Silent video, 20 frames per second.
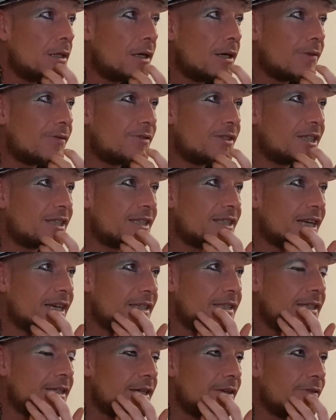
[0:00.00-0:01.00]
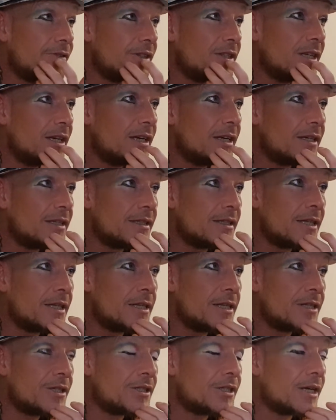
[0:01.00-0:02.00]
I've detested it for years, and then
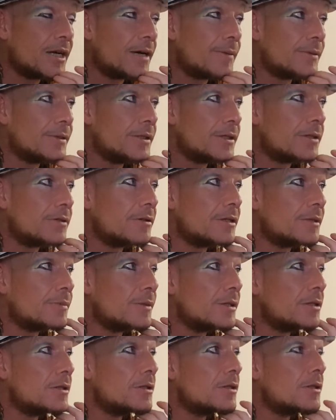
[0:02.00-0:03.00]
this shit happened at Christmas.